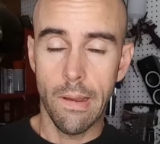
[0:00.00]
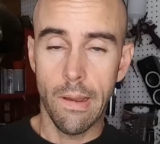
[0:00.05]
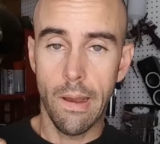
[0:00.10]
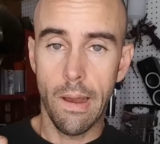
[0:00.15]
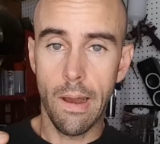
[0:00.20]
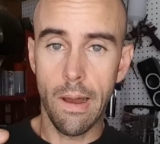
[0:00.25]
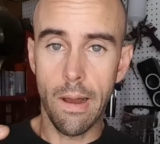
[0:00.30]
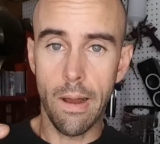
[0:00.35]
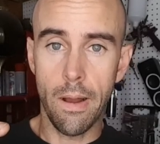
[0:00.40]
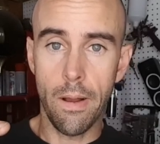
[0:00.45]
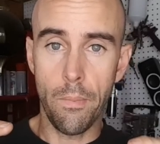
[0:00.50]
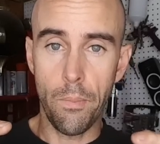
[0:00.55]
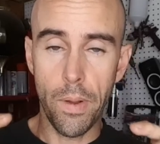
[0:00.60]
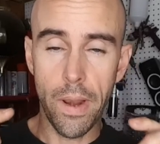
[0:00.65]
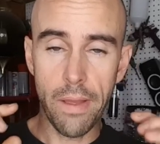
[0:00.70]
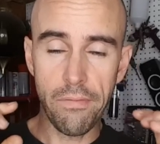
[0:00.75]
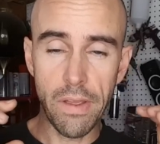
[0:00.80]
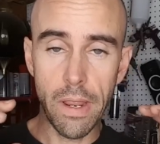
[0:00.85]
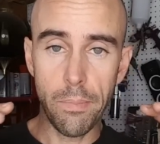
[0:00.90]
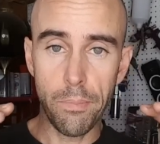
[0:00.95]
But
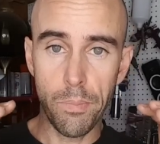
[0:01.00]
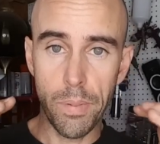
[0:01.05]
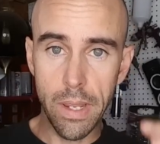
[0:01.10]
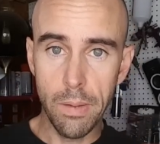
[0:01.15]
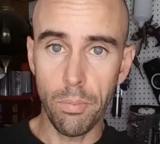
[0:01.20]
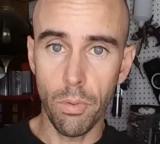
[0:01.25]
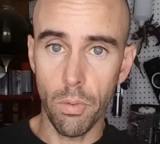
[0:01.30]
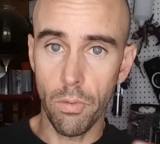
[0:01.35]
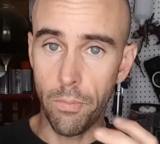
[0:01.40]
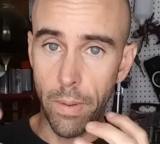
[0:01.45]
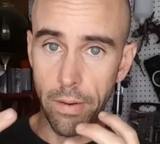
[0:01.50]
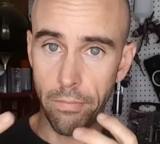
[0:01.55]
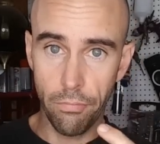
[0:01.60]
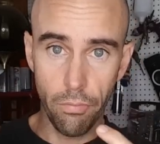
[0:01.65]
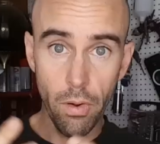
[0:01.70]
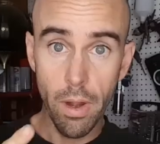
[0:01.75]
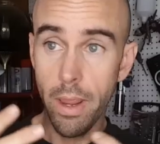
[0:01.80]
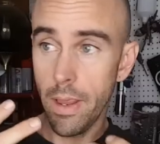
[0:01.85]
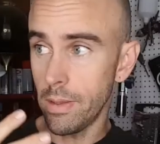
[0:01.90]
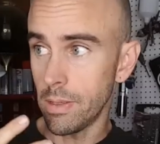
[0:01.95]
I've had people, my
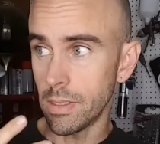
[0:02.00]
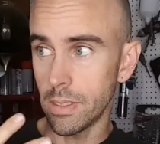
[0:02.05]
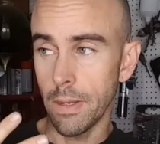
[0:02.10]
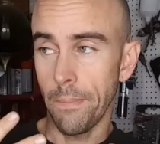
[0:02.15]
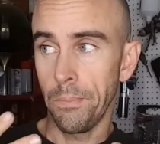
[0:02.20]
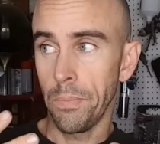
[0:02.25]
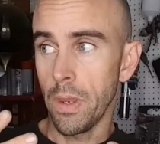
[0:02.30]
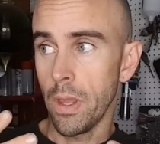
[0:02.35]
friends,